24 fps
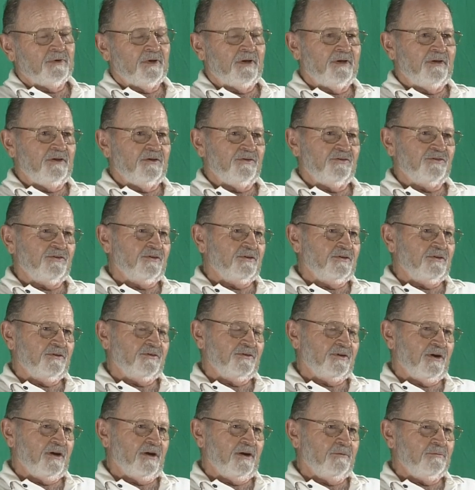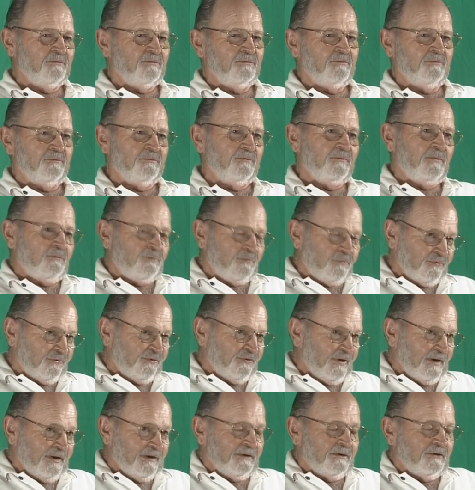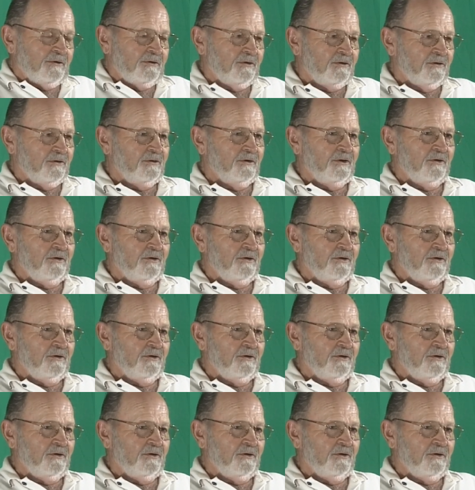I guess at the time when we were sitting there,